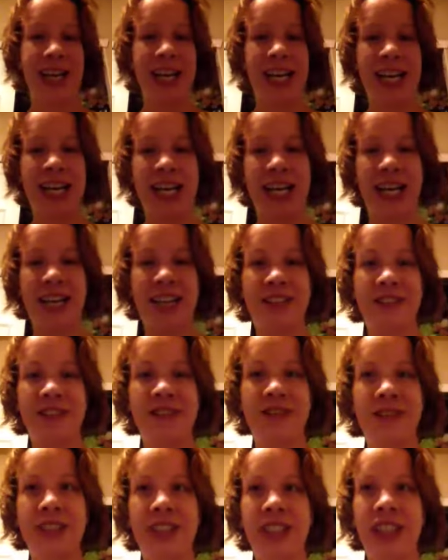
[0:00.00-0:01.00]
I
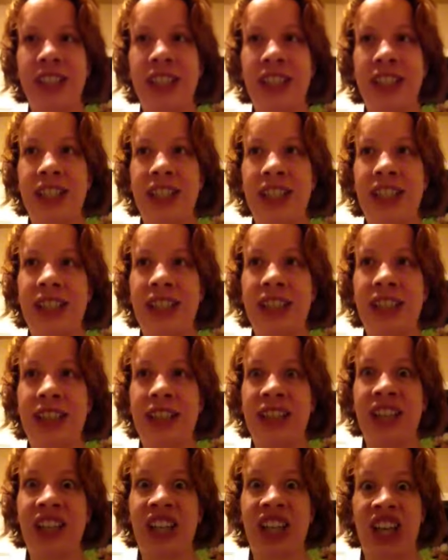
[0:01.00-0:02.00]
have a